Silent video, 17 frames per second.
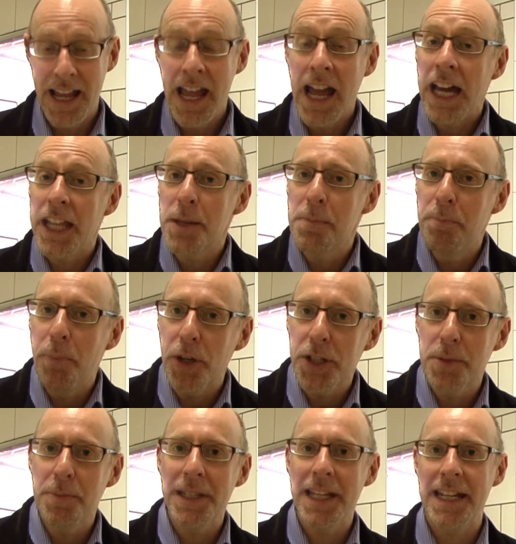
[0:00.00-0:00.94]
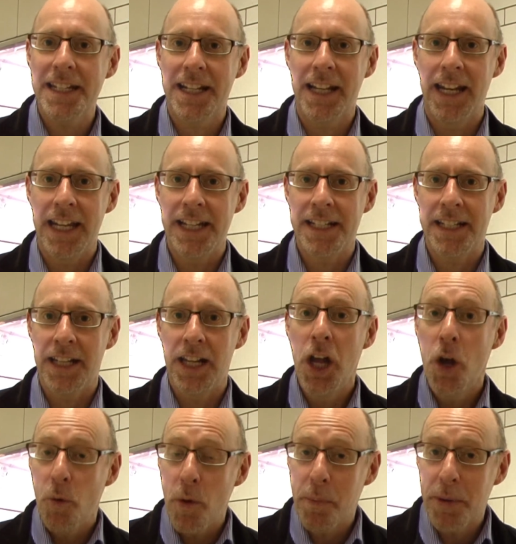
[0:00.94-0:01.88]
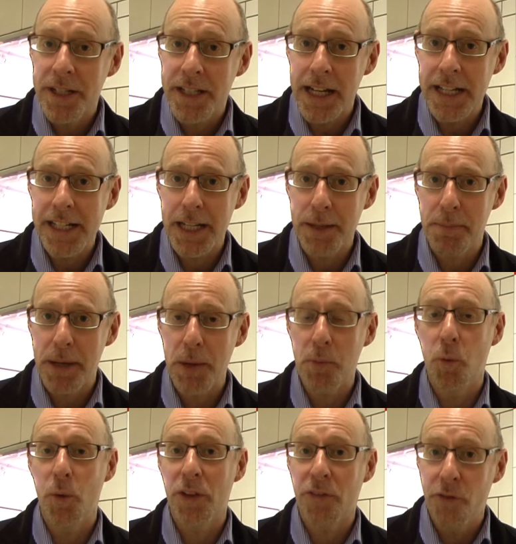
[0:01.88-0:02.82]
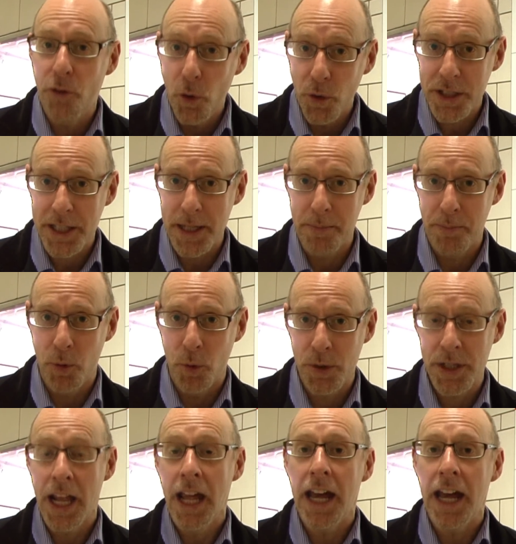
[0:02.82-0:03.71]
At the bottom of the escalator, we're presenting people with four symbols